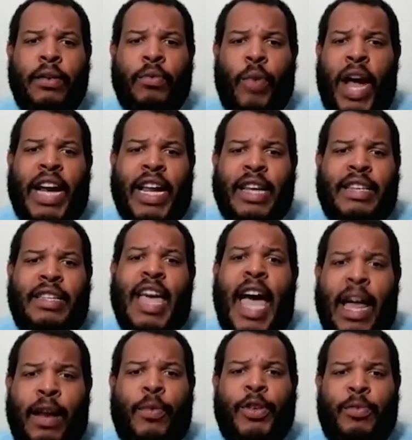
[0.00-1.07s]
rated
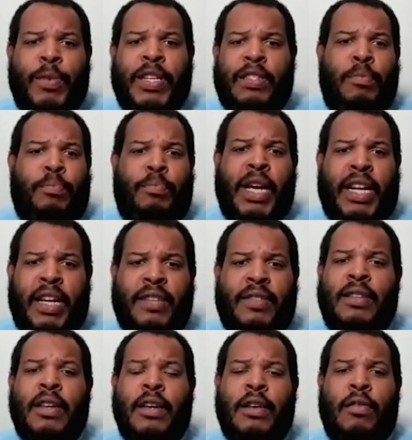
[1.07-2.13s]
debt, which means the
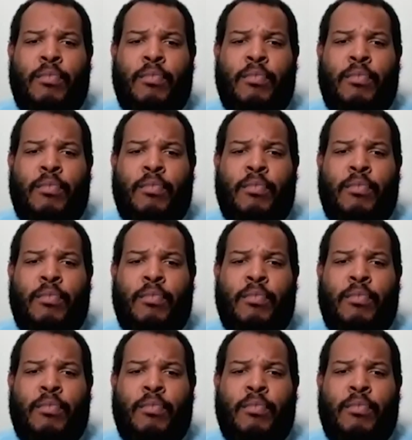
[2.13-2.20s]
biggest,